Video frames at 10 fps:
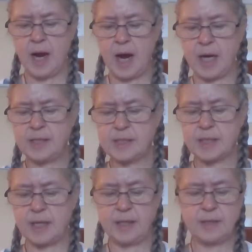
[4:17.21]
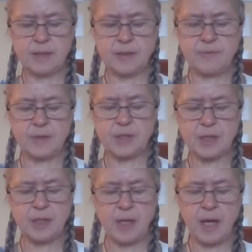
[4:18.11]
eyesight,
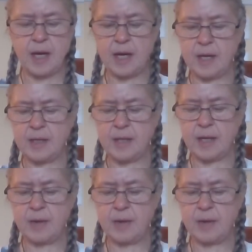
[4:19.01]
vision, and